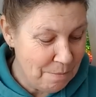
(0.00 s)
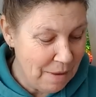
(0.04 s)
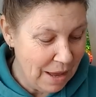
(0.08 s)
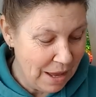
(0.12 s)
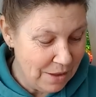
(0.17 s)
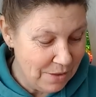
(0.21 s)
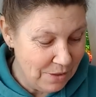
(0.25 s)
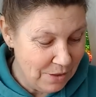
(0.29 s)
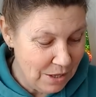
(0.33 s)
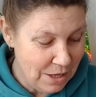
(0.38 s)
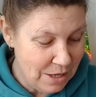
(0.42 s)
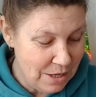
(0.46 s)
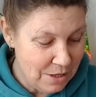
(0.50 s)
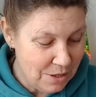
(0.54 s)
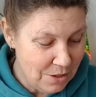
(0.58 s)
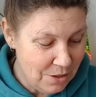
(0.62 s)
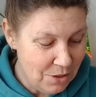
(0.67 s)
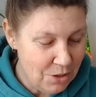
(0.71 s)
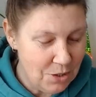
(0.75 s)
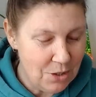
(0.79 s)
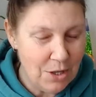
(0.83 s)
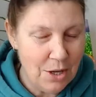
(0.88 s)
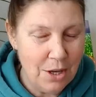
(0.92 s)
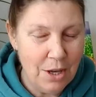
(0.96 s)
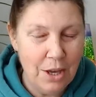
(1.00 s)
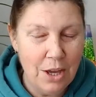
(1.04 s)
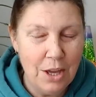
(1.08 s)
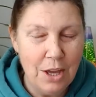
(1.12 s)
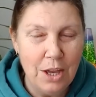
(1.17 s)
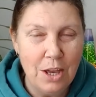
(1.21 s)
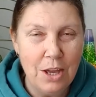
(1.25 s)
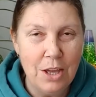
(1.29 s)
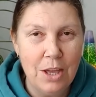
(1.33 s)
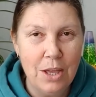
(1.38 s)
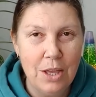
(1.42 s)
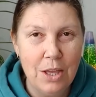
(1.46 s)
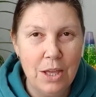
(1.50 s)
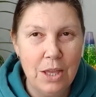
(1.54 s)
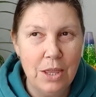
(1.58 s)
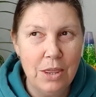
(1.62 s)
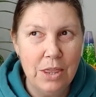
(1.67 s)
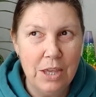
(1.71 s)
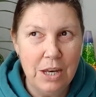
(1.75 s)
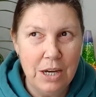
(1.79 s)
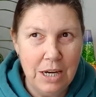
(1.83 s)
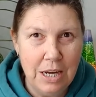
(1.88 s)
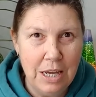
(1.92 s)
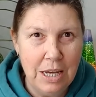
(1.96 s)
but there's
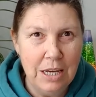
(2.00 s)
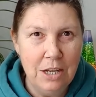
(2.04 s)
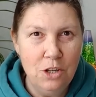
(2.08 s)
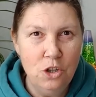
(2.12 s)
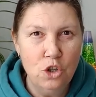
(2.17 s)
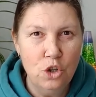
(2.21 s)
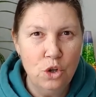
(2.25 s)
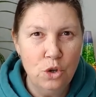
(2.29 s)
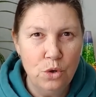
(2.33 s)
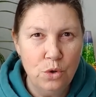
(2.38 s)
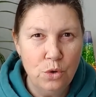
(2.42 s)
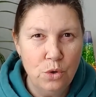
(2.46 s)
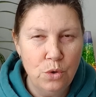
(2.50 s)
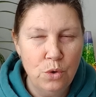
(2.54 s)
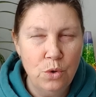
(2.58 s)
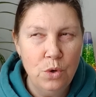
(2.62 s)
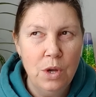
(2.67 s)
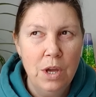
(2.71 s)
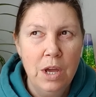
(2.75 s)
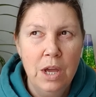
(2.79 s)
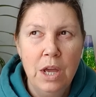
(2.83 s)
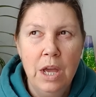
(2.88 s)
the need to